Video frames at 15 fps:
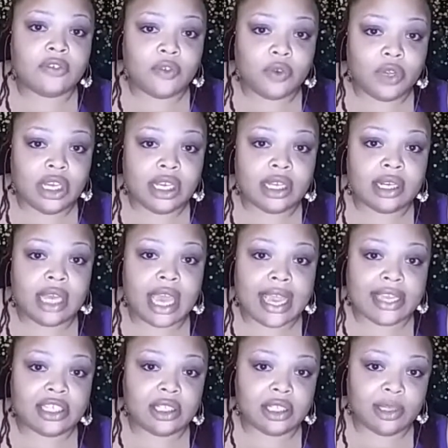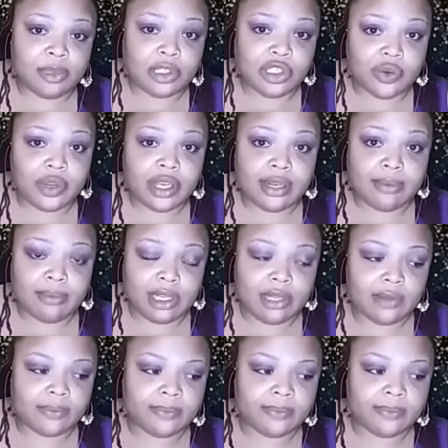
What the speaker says: friend actually betraying me.